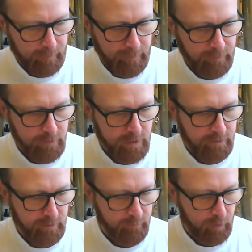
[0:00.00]
He
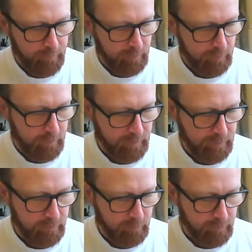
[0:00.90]
suggested it might be a good idea
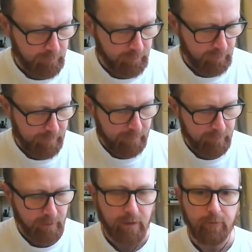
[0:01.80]
to do something
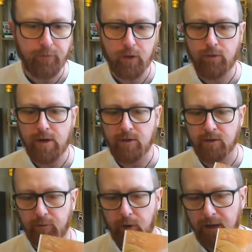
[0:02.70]
about the
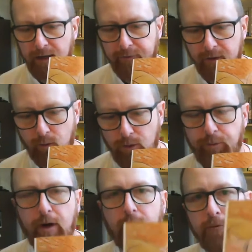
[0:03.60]
creatures that might live in the
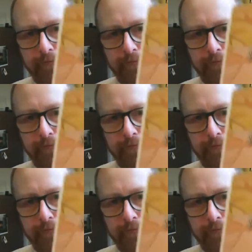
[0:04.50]
woodpile.